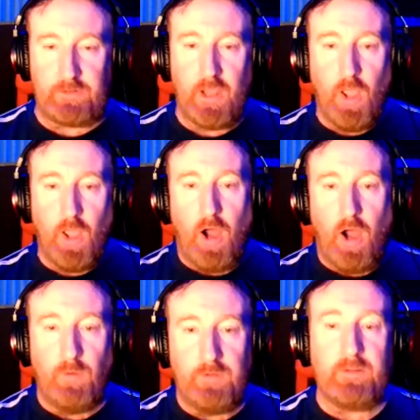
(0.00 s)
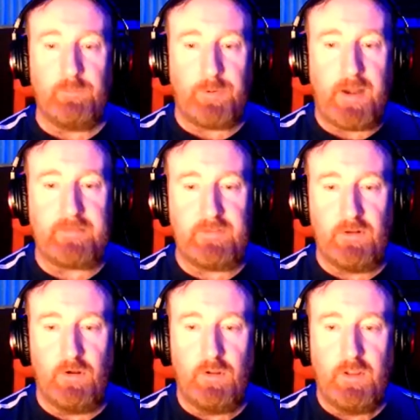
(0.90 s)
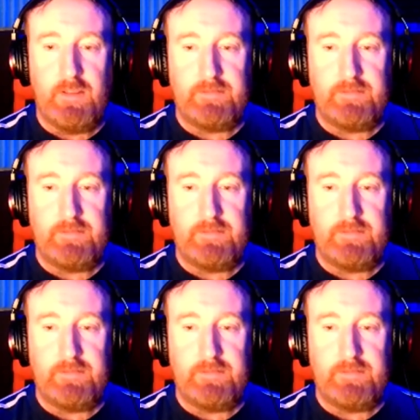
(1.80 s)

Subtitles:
or unwanted breaths, you know,